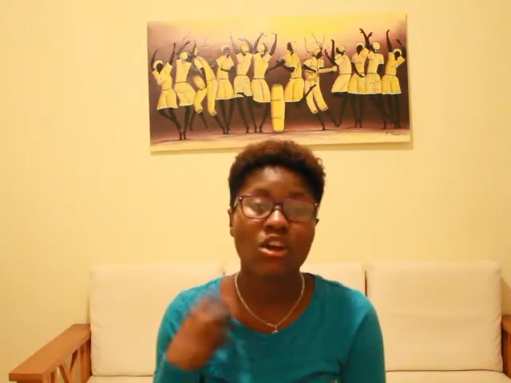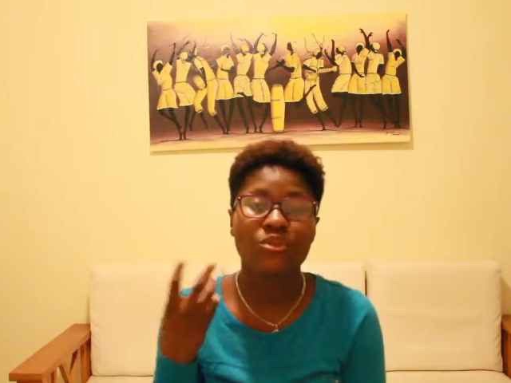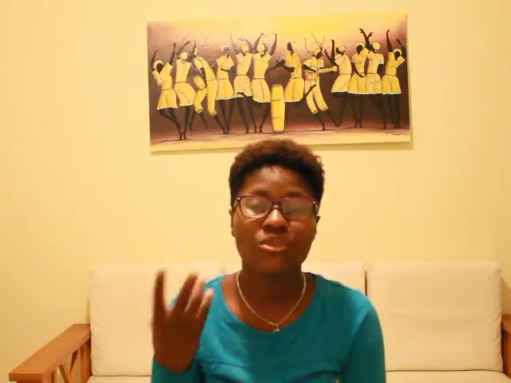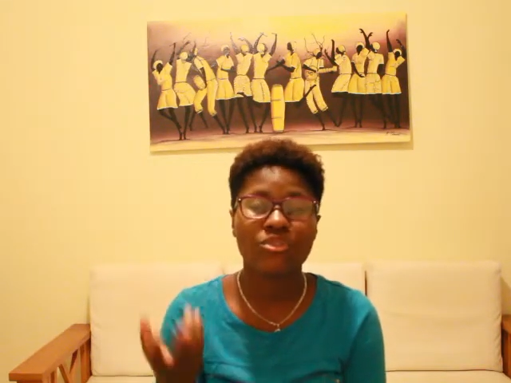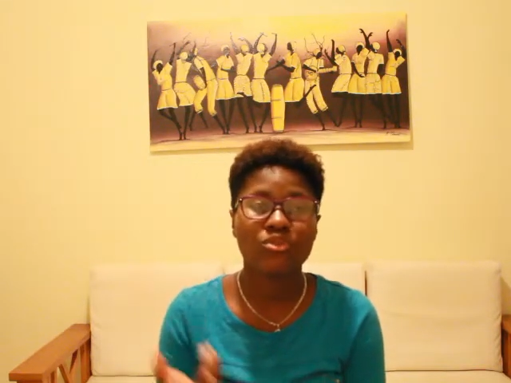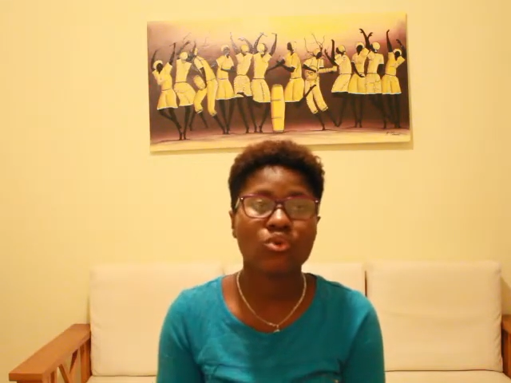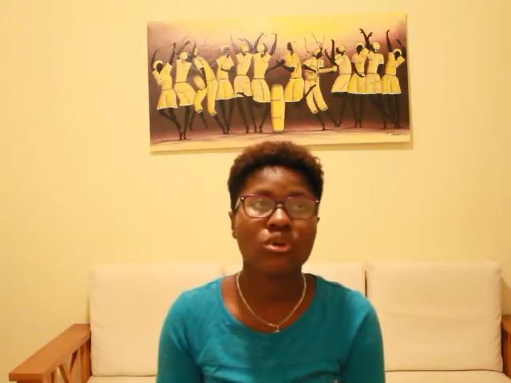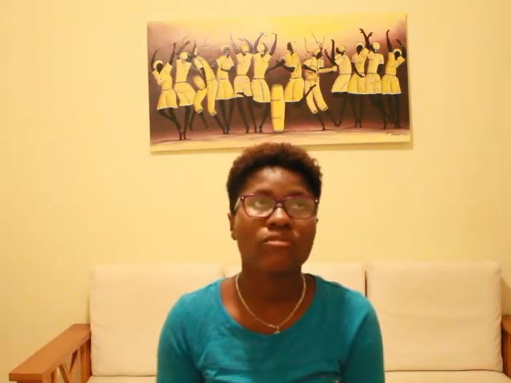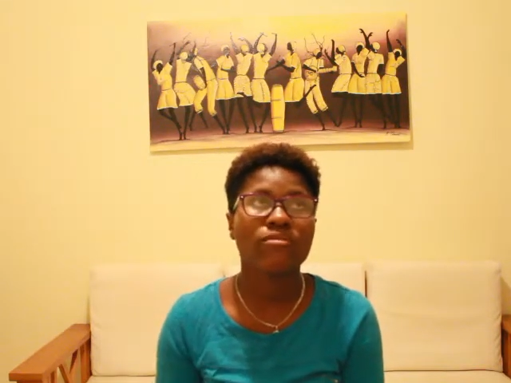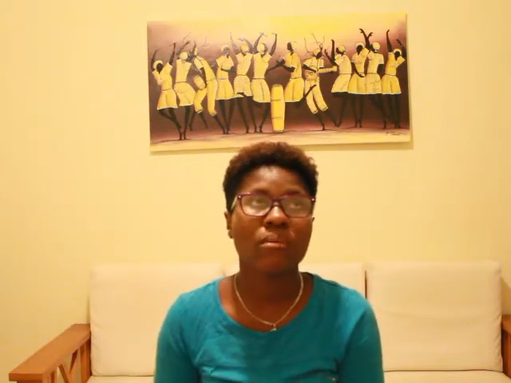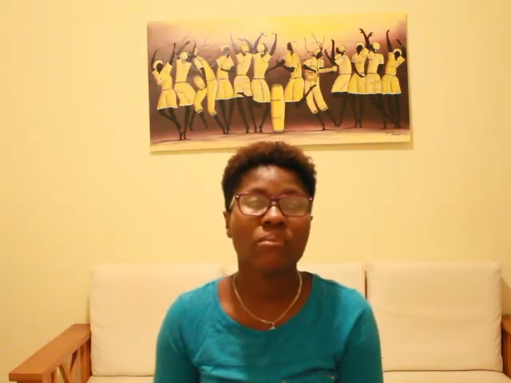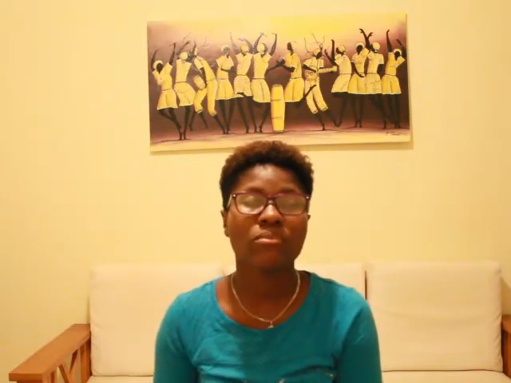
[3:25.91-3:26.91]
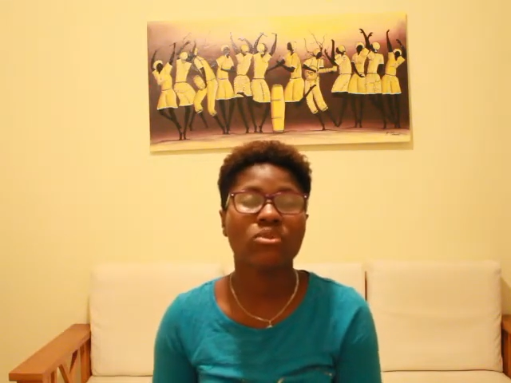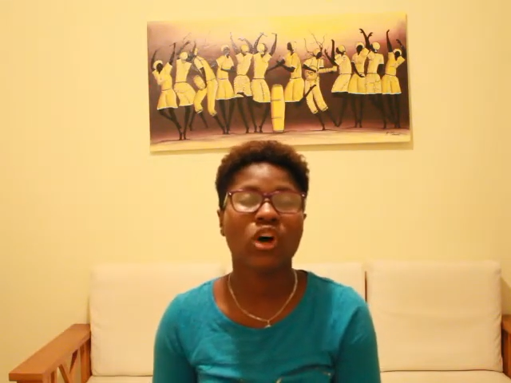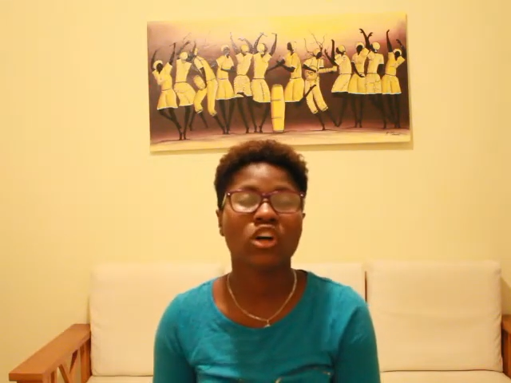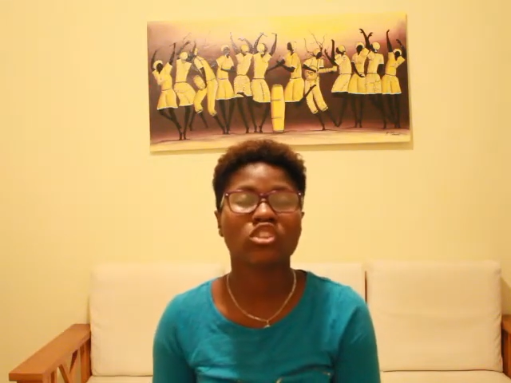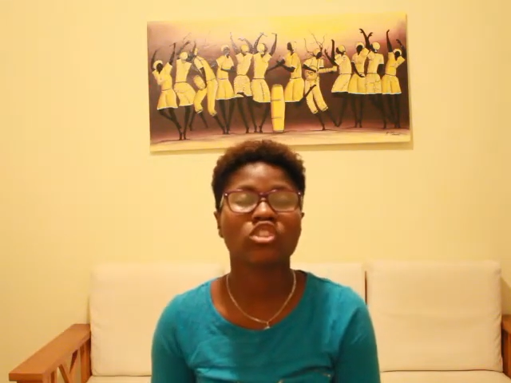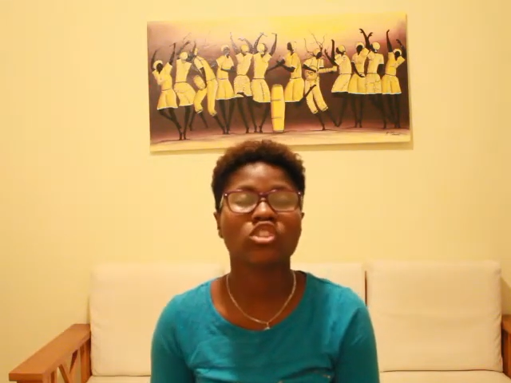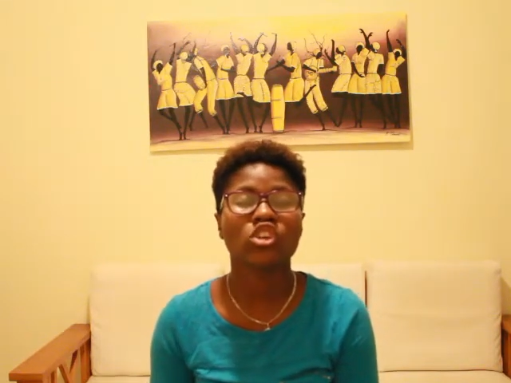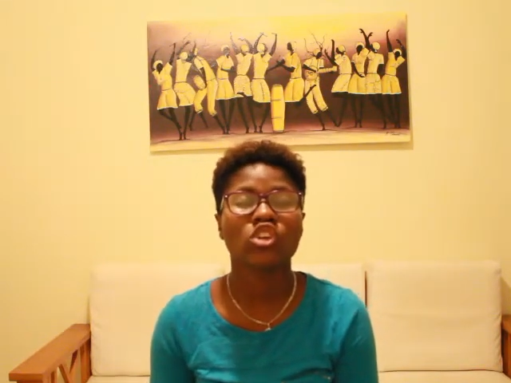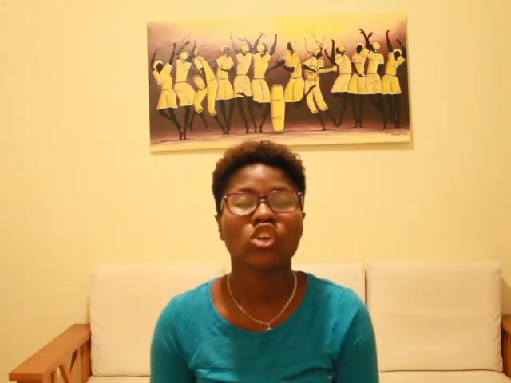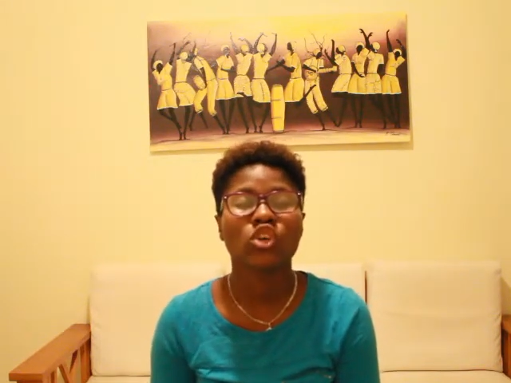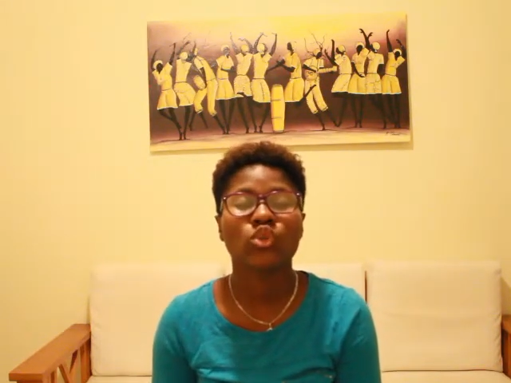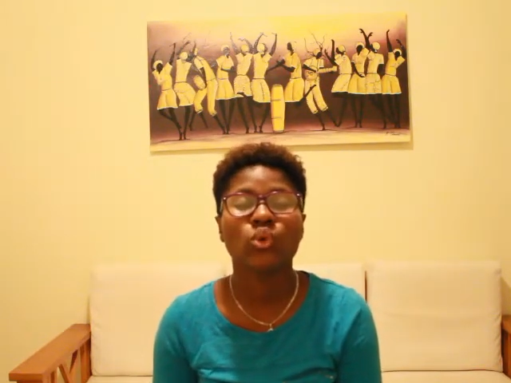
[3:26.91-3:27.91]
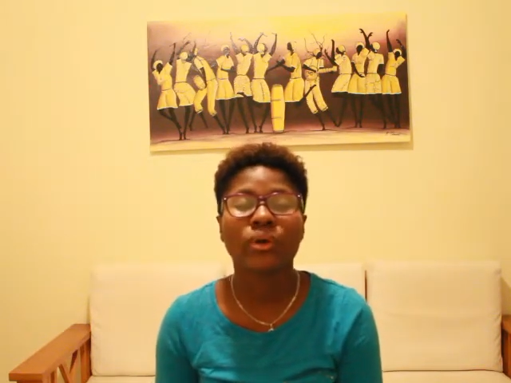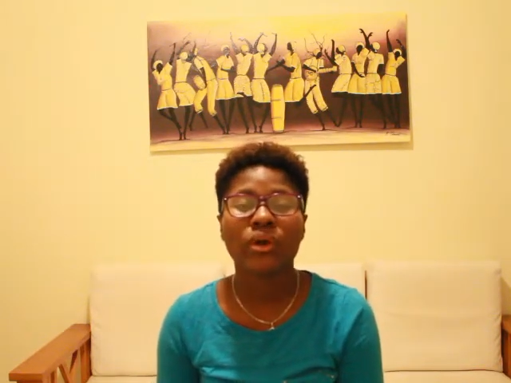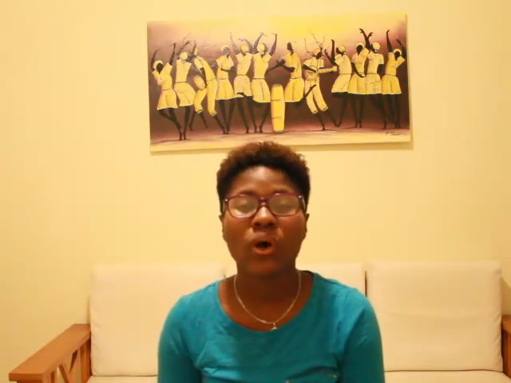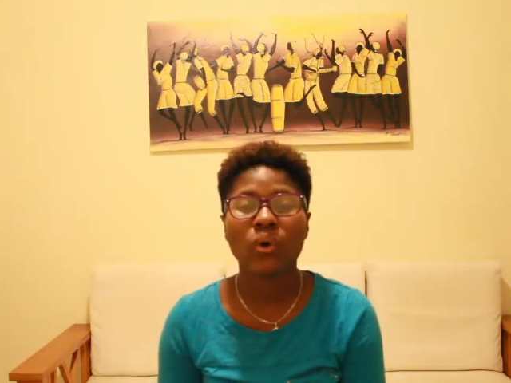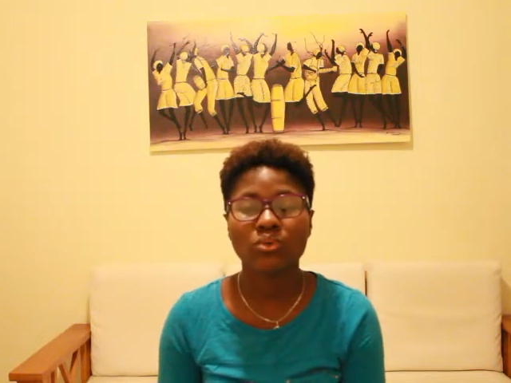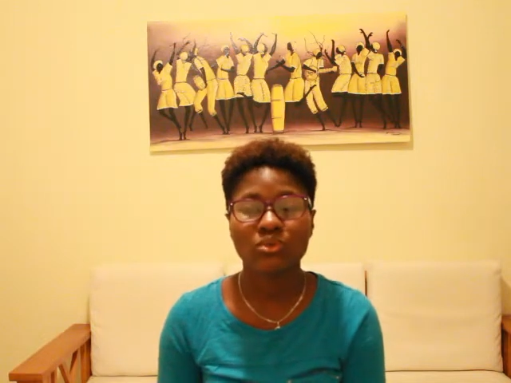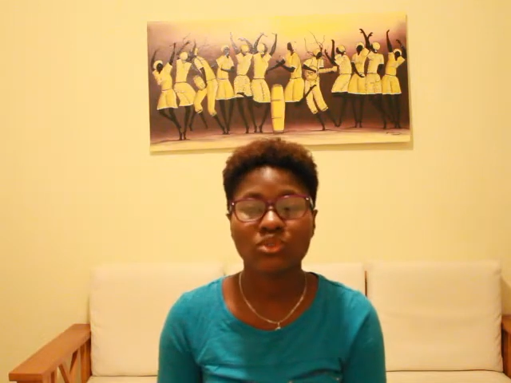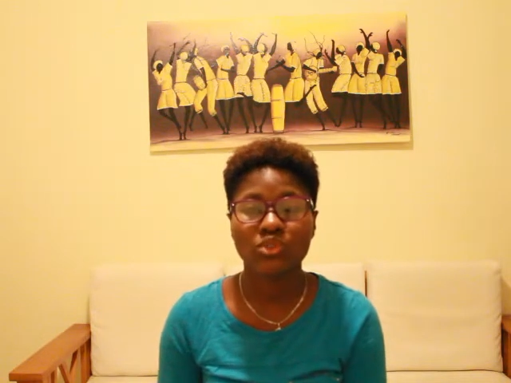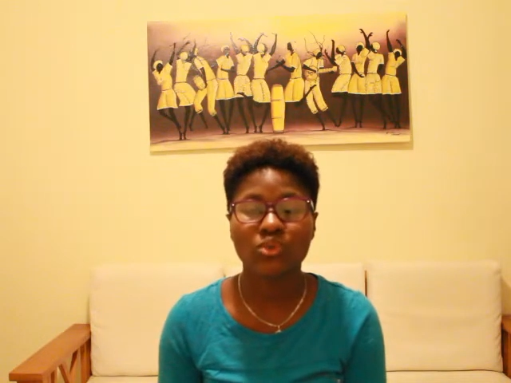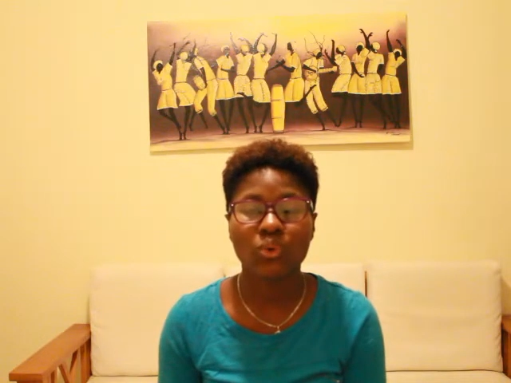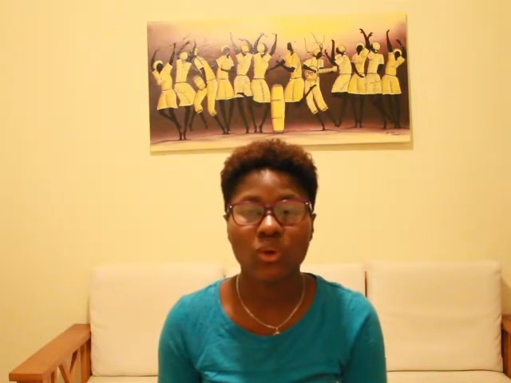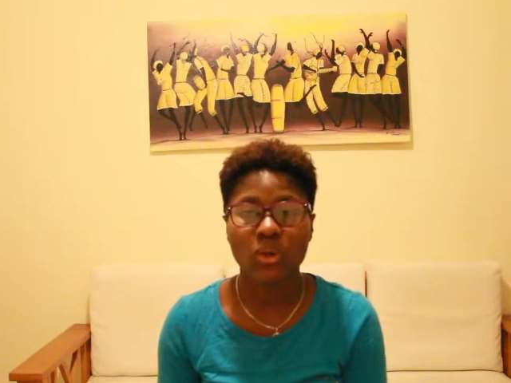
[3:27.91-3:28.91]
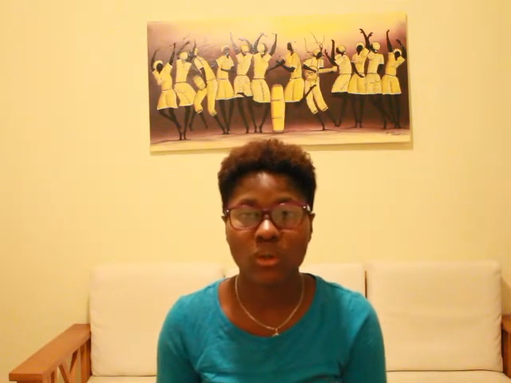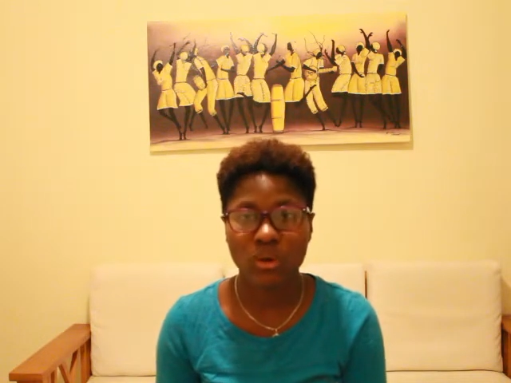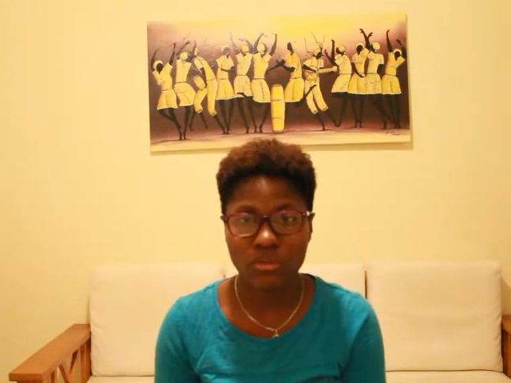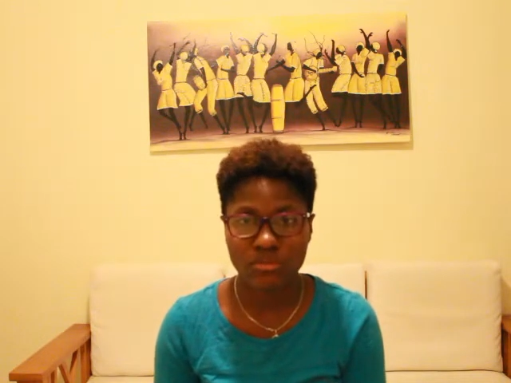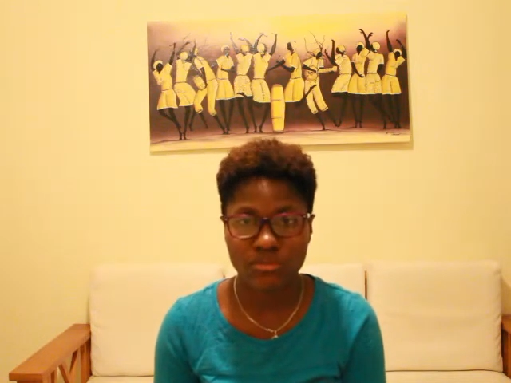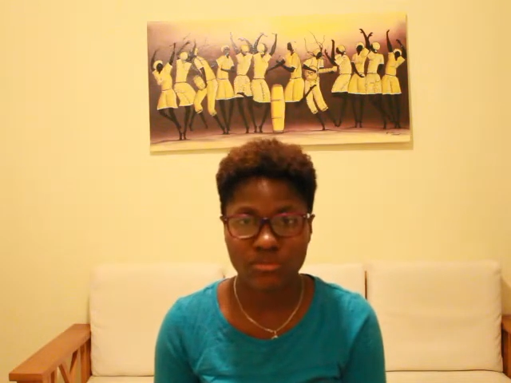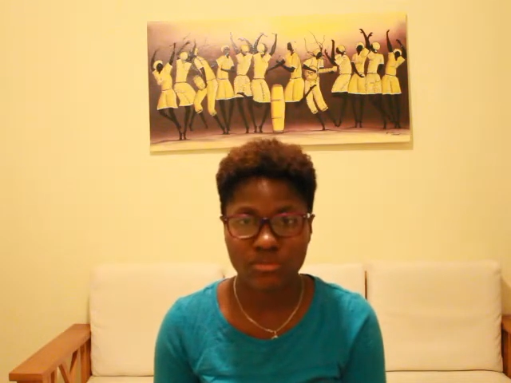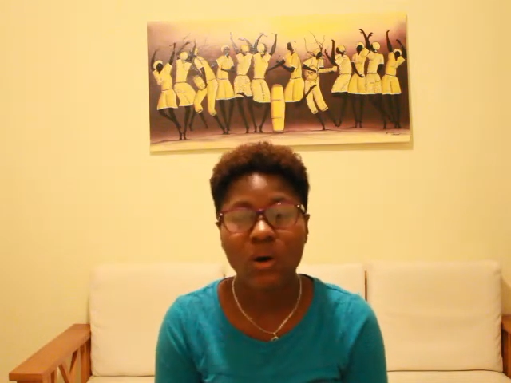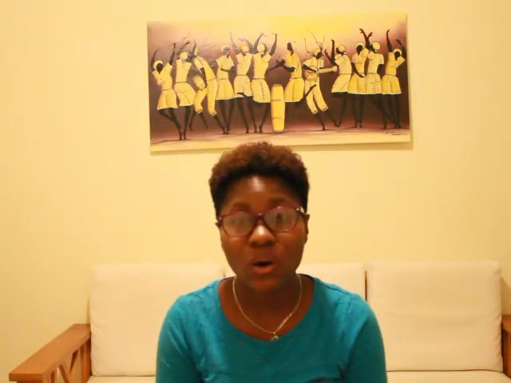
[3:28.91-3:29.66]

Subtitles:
restore from not knowing how to show love.